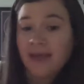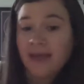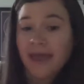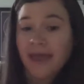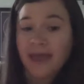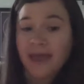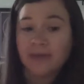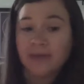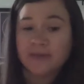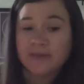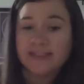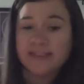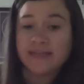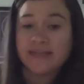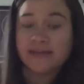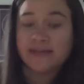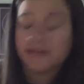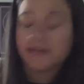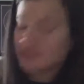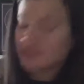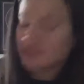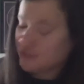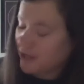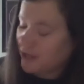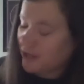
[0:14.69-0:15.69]
and it was
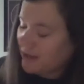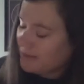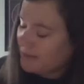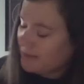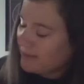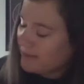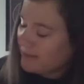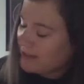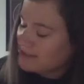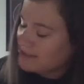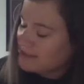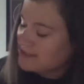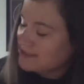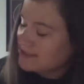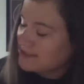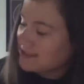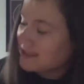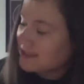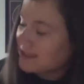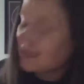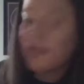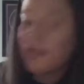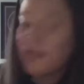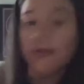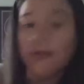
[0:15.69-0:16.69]
illustrated by
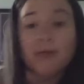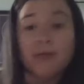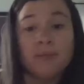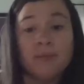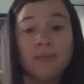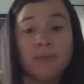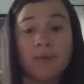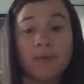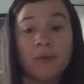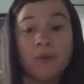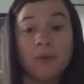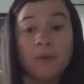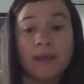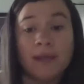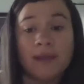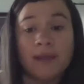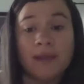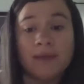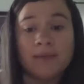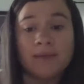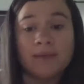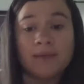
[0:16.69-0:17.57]
T. Bowie.